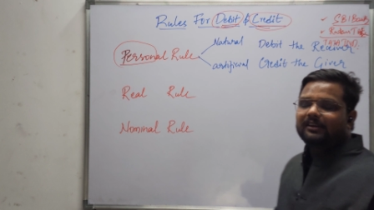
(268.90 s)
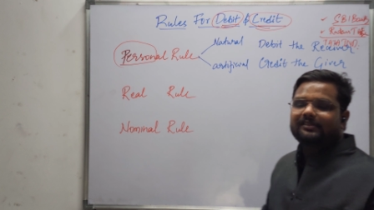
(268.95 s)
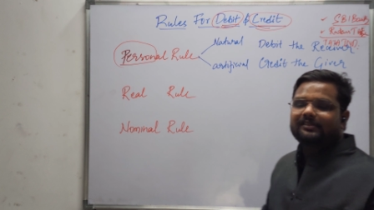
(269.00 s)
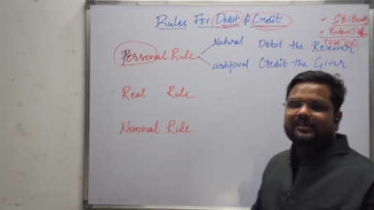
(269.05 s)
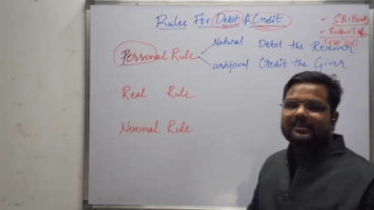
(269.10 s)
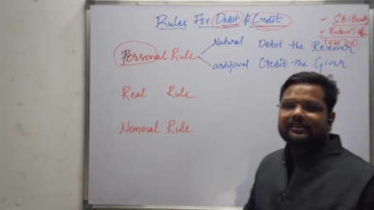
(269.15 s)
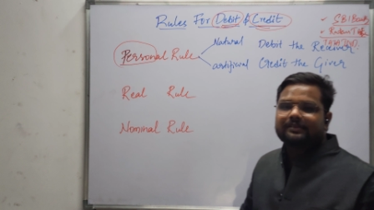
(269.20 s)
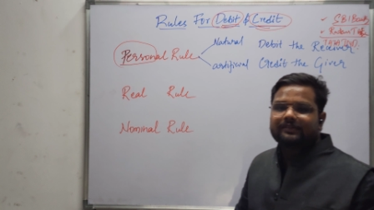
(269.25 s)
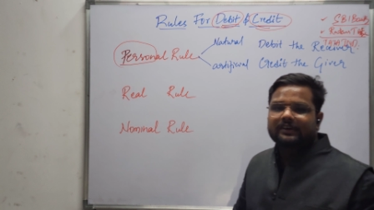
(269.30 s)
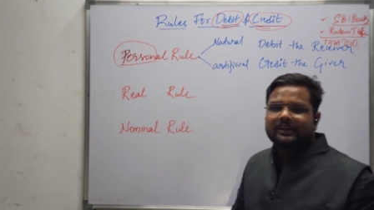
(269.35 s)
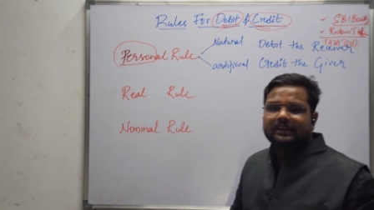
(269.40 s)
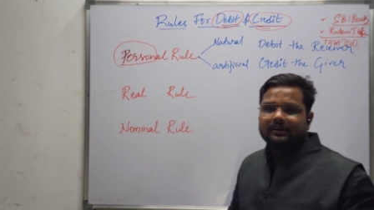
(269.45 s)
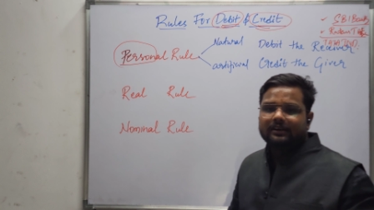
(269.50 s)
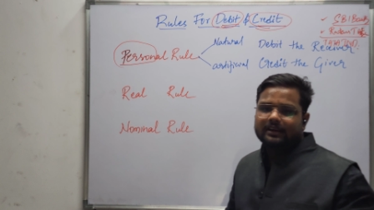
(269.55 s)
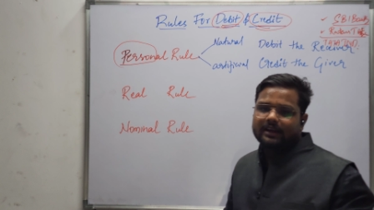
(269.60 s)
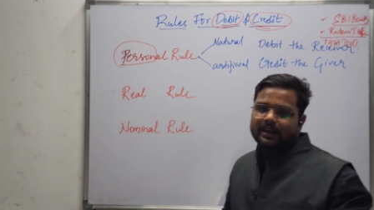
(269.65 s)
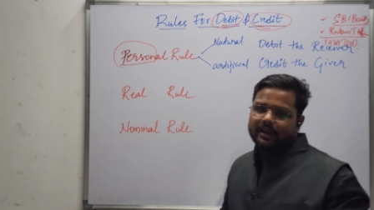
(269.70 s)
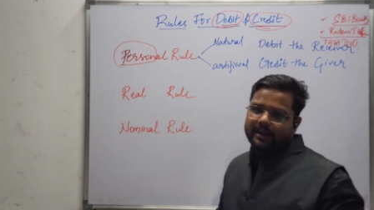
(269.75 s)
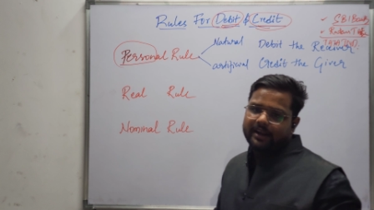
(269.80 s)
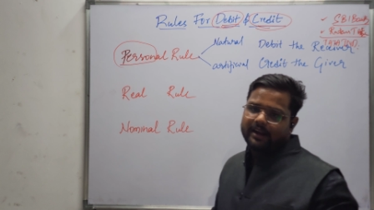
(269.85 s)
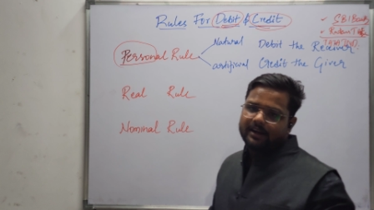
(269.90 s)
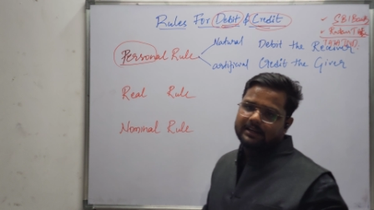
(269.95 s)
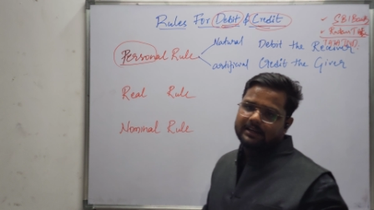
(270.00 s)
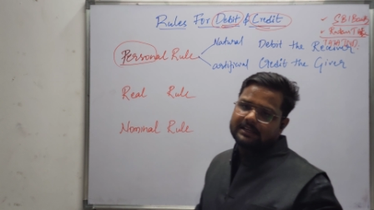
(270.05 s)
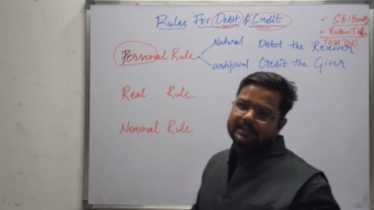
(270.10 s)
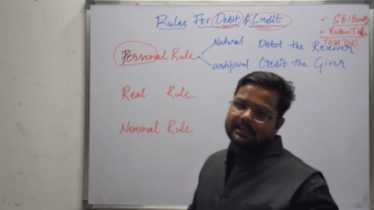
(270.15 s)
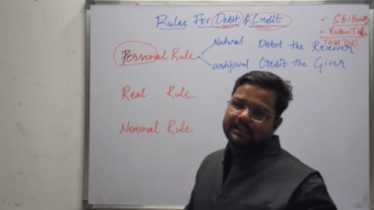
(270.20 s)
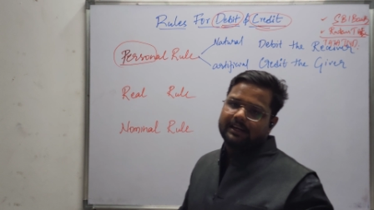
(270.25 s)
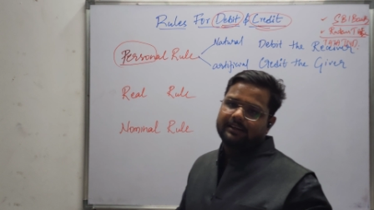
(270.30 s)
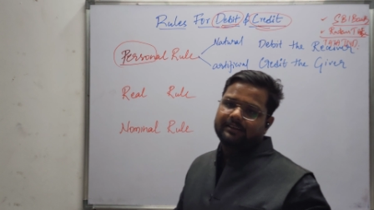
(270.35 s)
the receiver
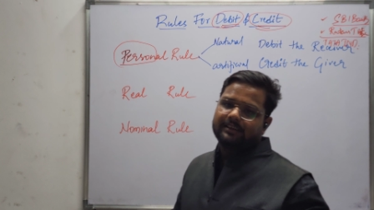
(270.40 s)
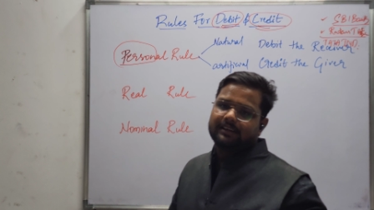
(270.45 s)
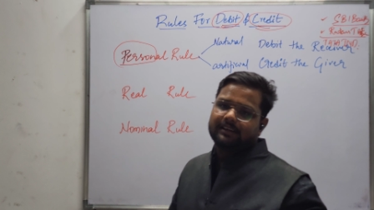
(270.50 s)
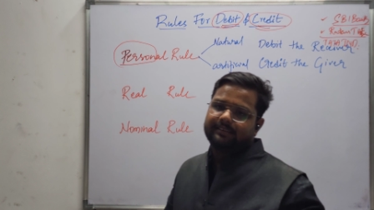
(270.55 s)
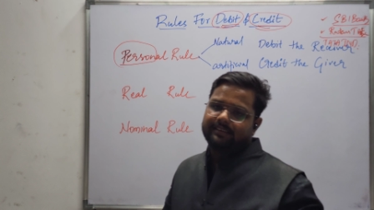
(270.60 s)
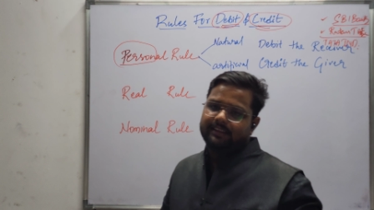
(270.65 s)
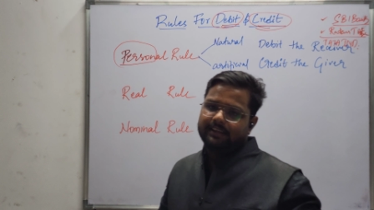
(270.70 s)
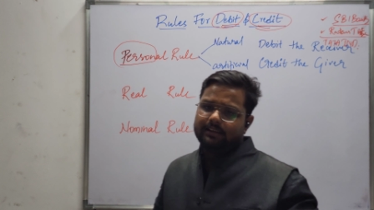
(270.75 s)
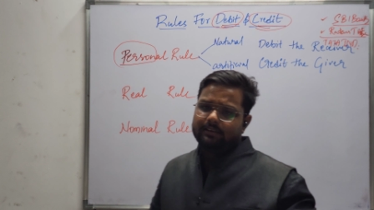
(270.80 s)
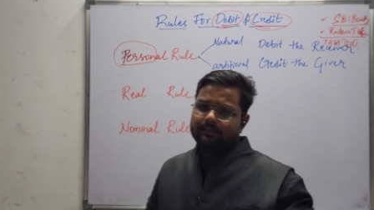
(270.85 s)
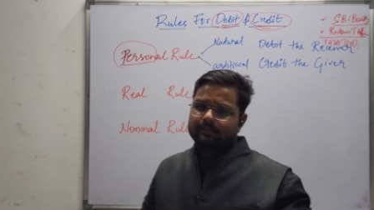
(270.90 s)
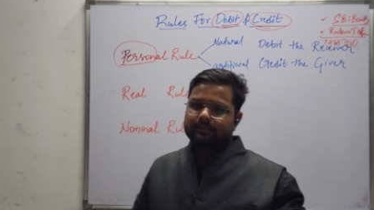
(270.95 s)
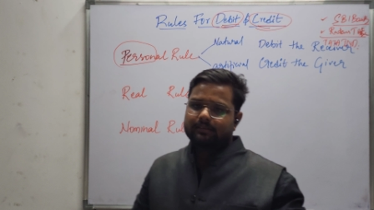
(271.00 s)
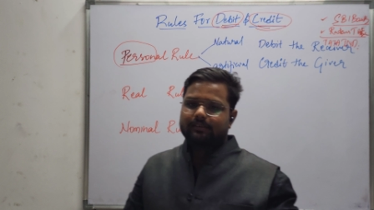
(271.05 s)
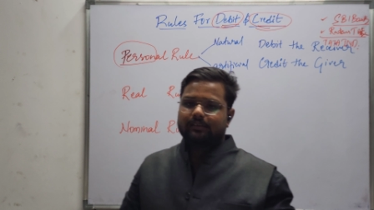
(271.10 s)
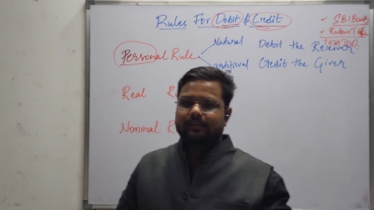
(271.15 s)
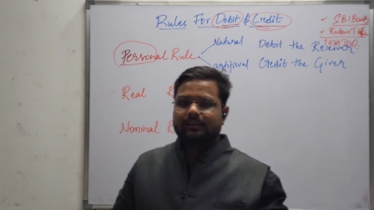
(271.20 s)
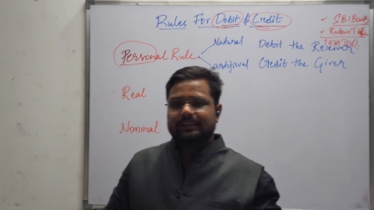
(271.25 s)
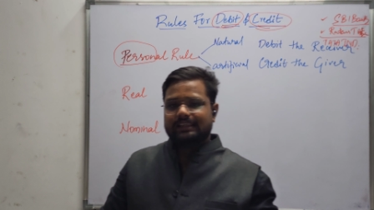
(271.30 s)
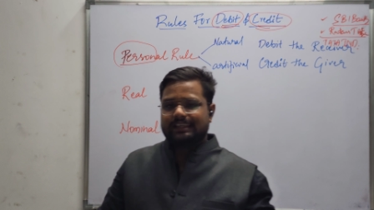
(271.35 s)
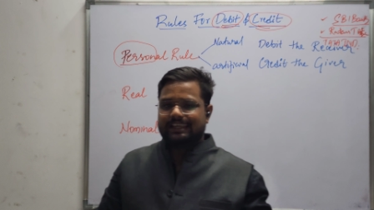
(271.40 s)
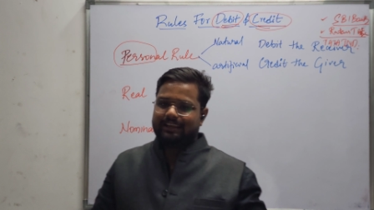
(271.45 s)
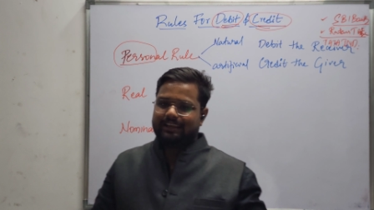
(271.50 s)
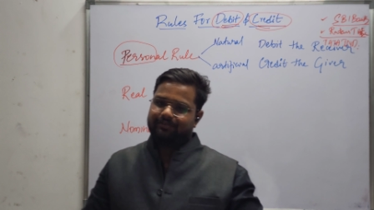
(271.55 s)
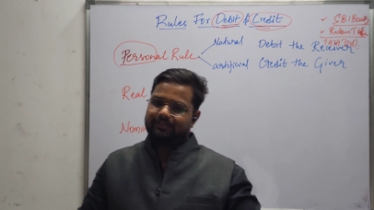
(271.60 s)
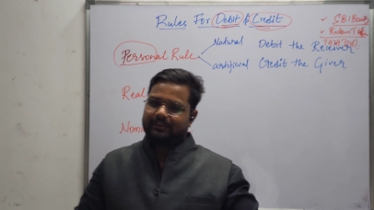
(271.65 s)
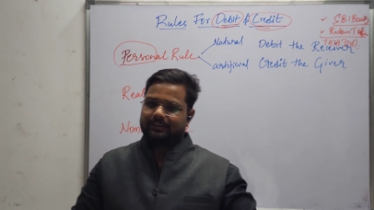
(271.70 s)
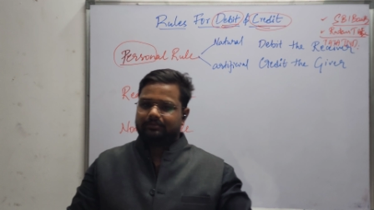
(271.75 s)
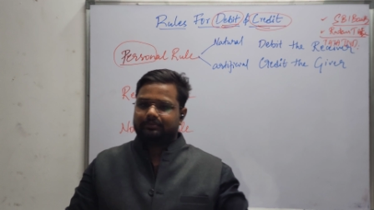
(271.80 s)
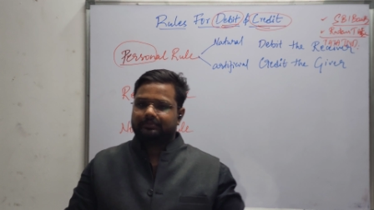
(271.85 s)
and credit the
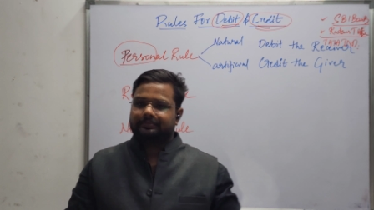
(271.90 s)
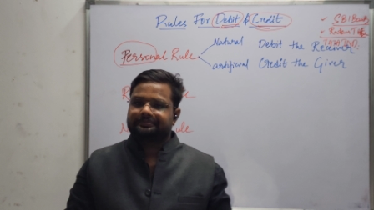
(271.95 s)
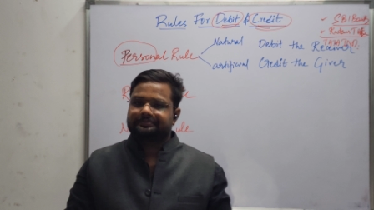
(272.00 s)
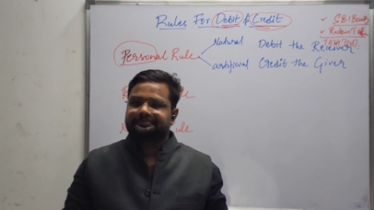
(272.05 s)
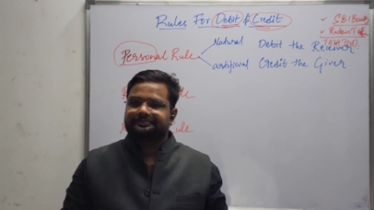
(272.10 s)
giver.